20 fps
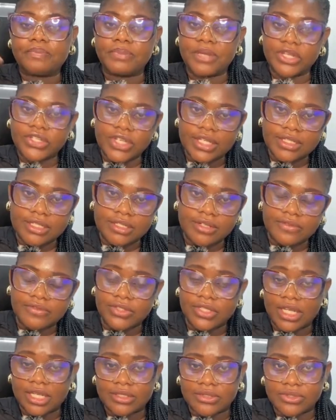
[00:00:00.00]
not patient
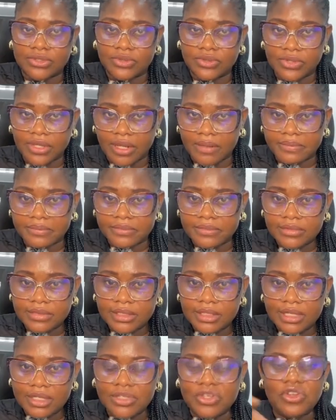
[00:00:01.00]
enough to get to know them?
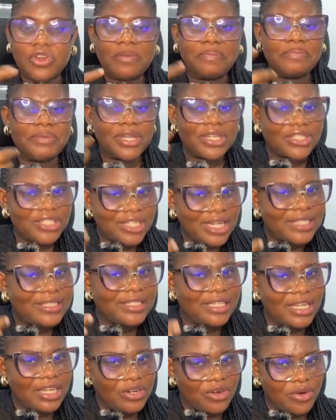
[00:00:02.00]
You're not
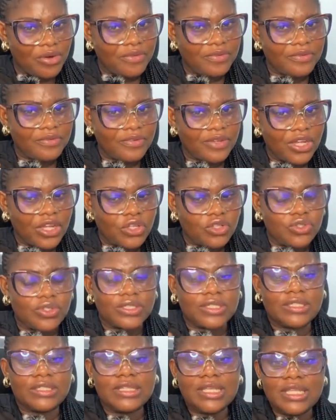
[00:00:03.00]
patient enough
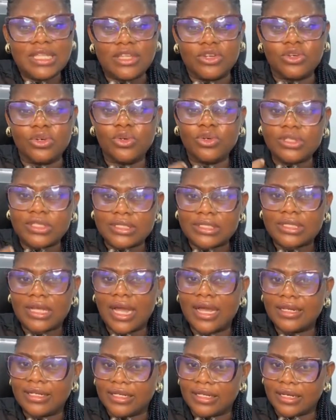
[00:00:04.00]
to see the good
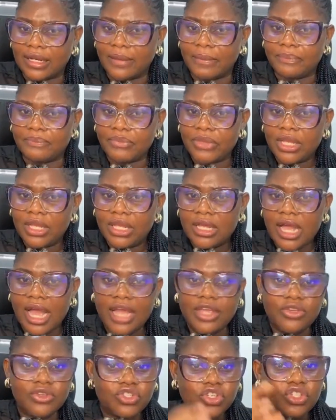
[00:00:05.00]
side in them.
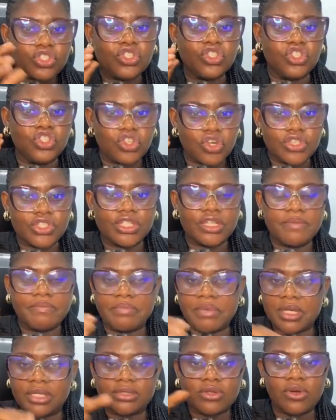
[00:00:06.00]
And you just judge
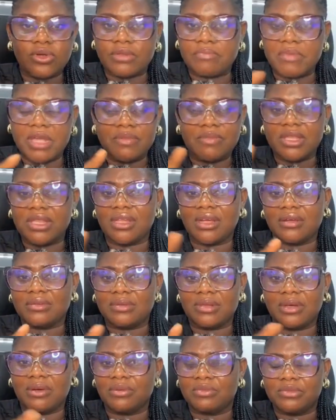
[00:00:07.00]
them based on maybe
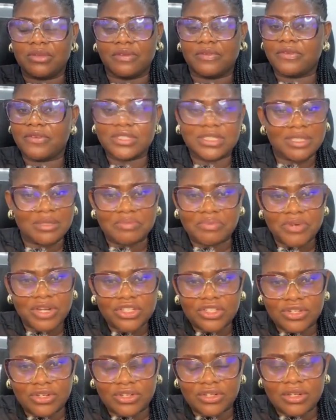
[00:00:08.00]
the first
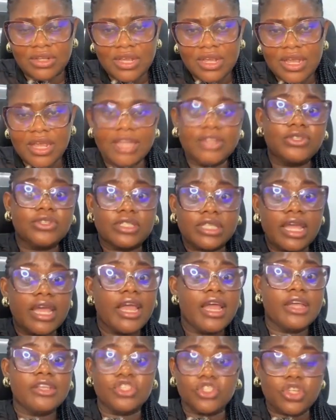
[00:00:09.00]
impression. And you
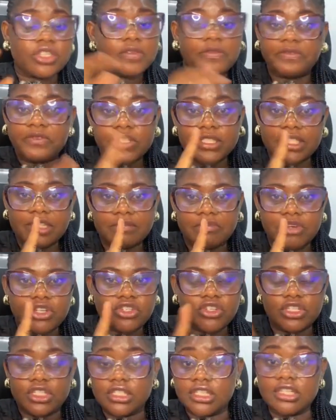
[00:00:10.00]
say, just first
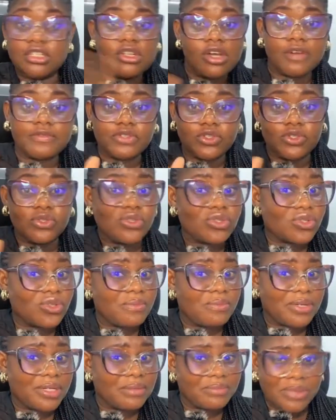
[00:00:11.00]
impression is enough to know
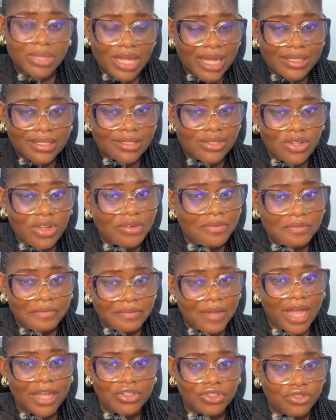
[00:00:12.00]
somebody. But that's not
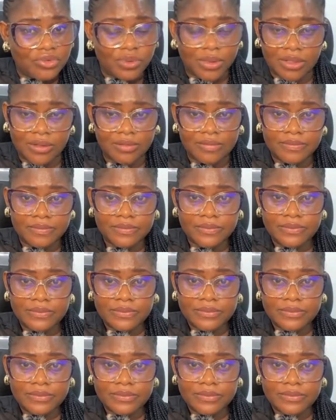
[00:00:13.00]
factual.